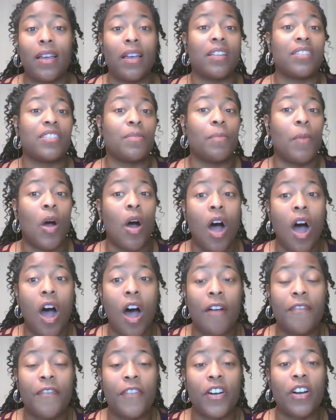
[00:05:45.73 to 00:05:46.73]
a small
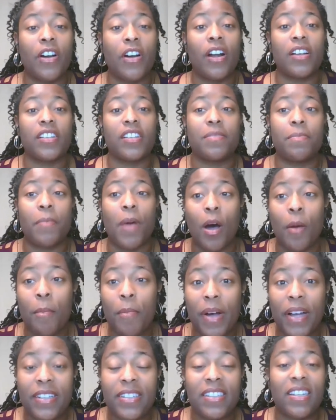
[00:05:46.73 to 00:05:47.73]
offer, a small
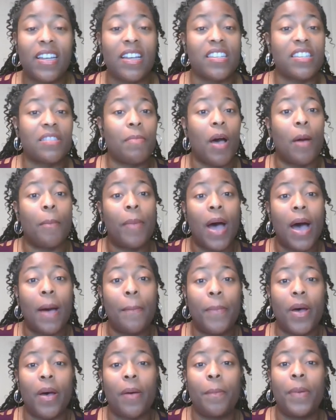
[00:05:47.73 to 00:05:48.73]
button, a small
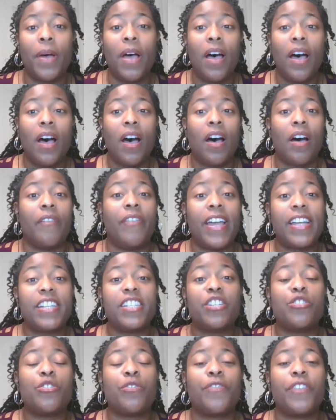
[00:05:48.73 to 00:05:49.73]
pop-up of, hey,
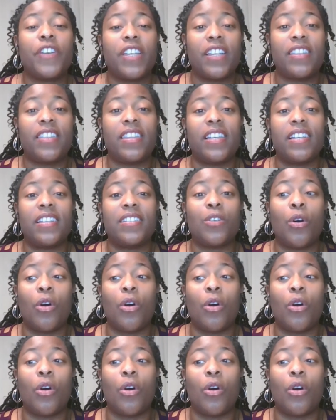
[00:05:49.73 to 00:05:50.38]
did you forget this?